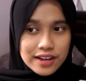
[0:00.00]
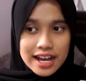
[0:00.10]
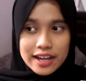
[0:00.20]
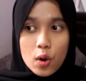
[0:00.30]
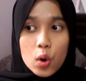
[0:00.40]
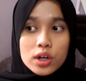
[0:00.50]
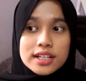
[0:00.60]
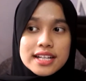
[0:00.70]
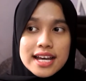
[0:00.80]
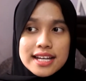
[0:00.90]
I
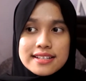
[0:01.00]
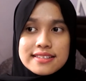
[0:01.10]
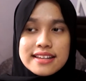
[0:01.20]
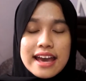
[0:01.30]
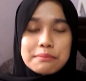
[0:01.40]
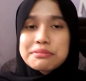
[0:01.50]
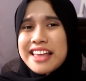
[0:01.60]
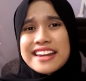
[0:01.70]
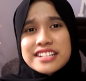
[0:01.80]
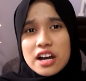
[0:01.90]
organized and
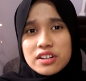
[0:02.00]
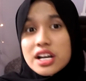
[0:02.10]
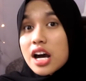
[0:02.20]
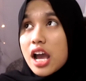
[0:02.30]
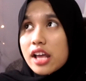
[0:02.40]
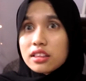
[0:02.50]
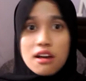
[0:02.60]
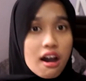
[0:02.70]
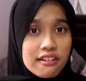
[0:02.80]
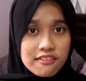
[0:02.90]
planned out a
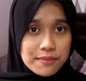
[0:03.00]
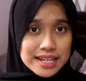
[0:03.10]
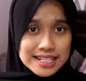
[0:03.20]
lot of my